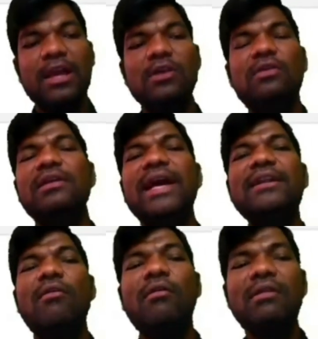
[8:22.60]
You will get
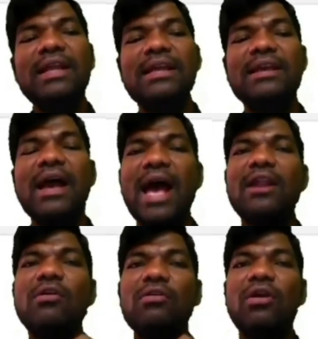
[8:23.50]
only
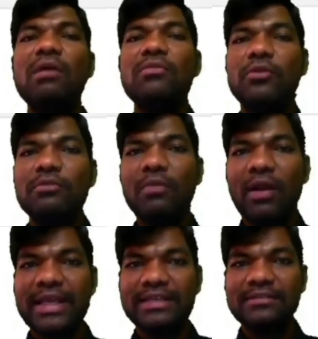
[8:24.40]
hello Ram, good
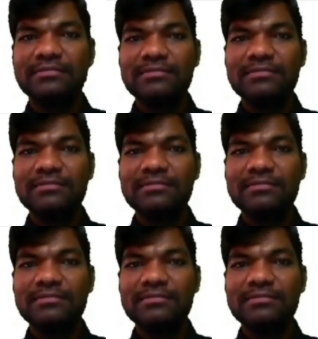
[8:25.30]
morning.